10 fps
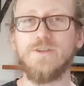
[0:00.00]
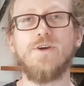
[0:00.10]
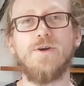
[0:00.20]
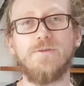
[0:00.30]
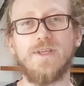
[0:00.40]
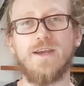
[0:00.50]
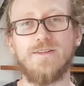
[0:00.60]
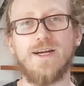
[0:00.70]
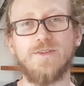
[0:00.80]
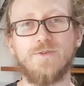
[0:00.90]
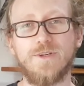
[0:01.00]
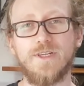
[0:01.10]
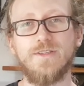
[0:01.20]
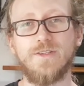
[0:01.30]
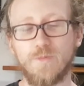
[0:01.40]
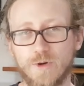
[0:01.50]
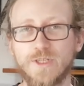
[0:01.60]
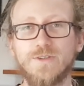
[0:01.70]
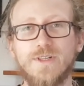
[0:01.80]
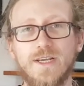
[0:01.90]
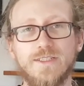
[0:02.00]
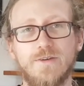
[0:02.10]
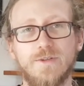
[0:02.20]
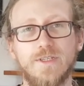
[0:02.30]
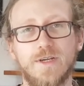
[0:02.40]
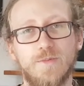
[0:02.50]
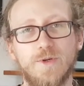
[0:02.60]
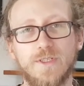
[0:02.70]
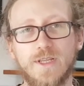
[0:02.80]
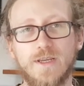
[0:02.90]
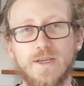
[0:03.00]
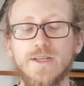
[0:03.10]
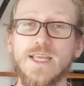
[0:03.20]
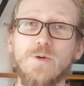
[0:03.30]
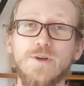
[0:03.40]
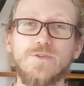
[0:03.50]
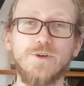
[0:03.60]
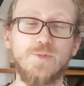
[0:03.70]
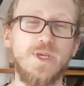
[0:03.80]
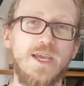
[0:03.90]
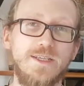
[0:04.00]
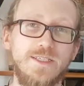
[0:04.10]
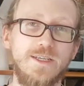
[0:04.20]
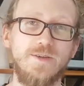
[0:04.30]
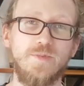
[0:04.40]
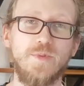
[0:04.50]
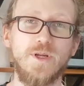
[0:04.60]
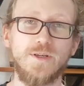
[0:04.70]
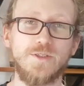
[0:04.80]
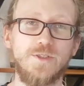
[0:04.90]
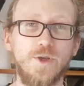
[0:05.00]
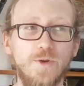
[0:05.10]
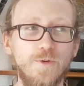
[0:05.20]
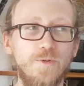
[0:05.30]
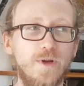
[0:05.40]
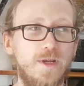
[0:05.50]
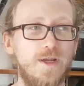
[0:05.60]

you go. That that's what it is. I'm pretty sure that is everything I'm putting there. There will of course be AC plugs too.